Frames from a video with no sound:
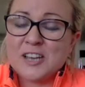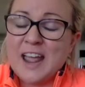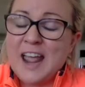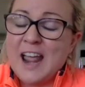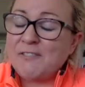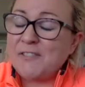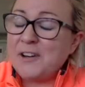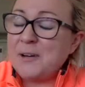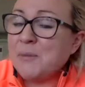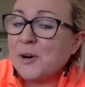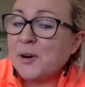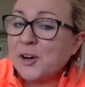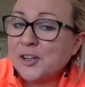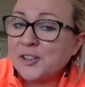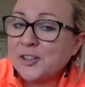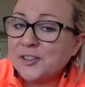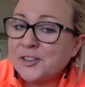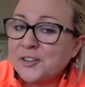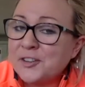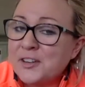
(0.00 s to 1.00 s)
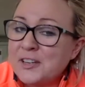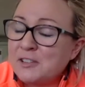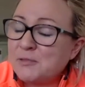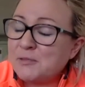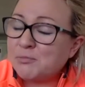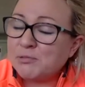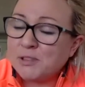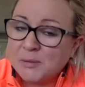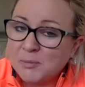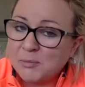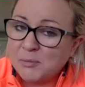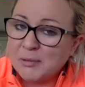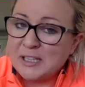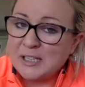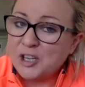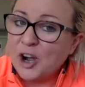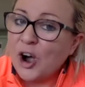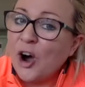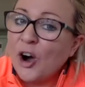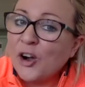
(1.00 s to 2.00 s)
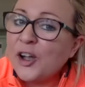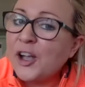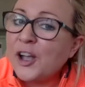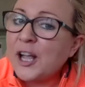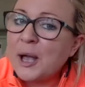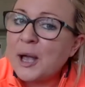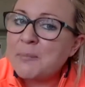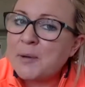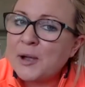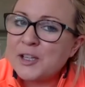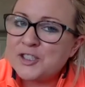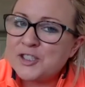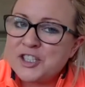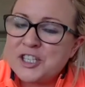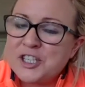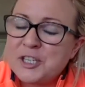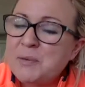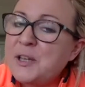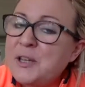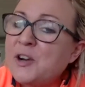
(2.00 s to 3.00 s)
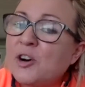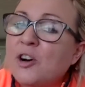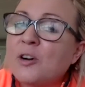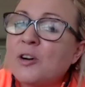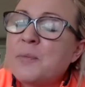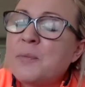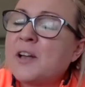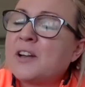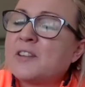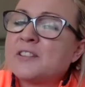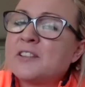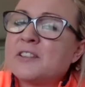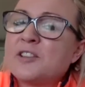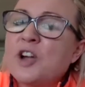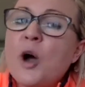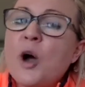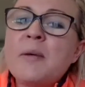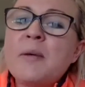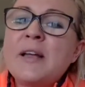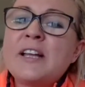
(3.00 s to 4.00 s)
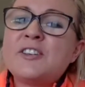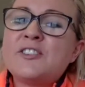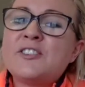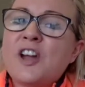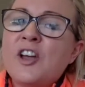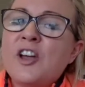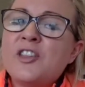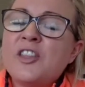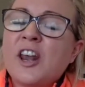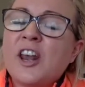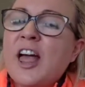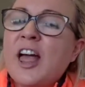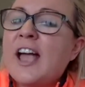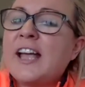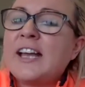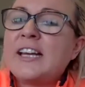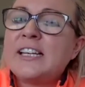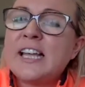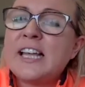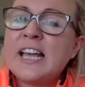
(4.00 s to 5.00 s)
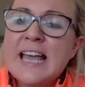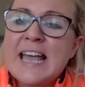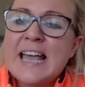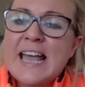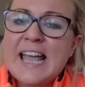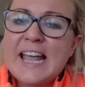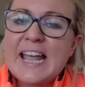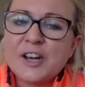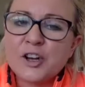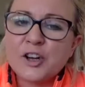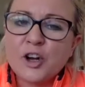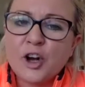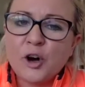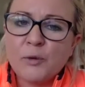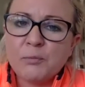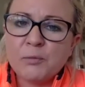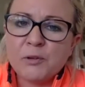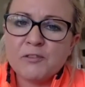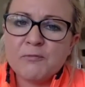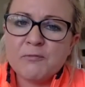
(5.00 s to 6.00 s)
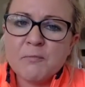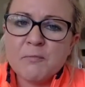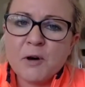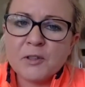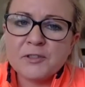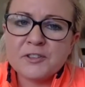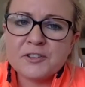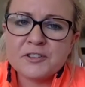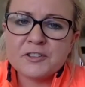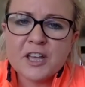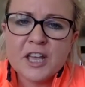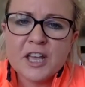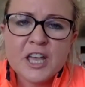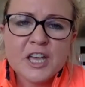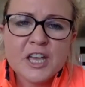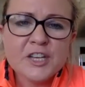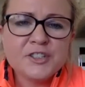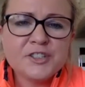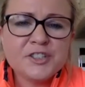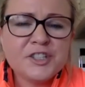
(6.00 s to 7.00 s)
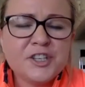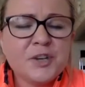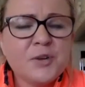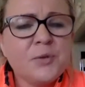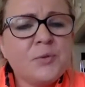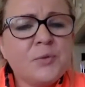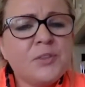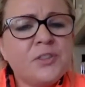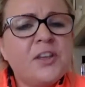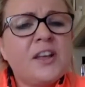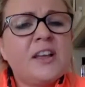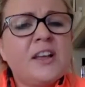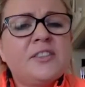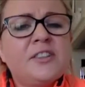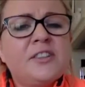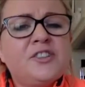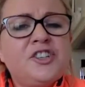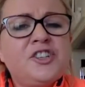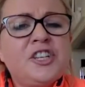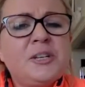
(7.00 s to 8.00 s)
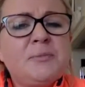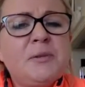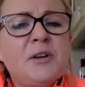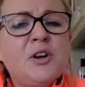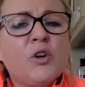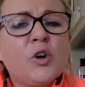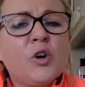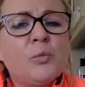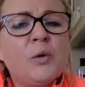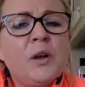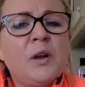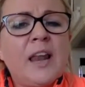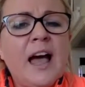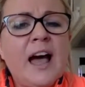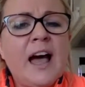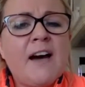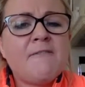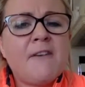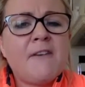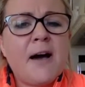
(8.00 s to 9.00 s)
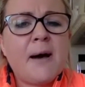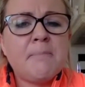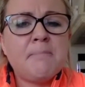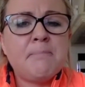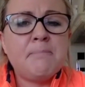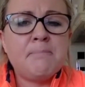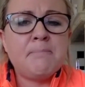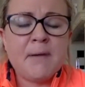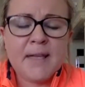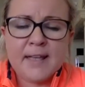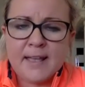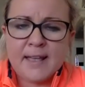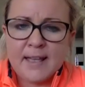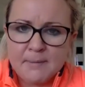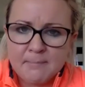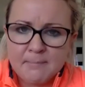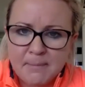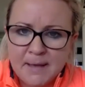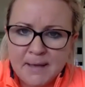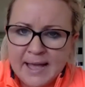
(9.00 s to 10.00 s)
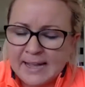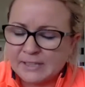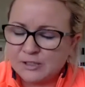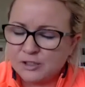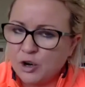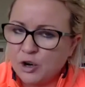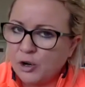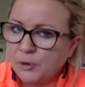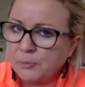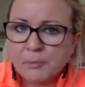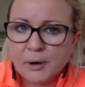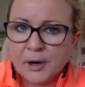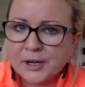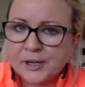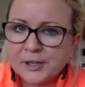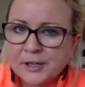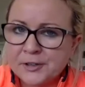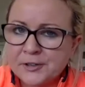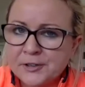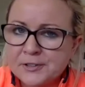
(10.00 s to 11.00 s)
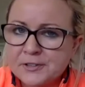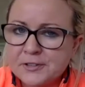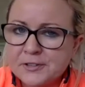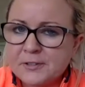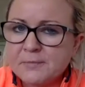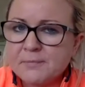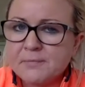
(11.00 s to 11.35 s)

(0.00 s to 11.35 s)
Every marketer is probably talking about GDPR because it's coming down the line in a couple of months. Do you think that GDPR will have a big impact on marketers?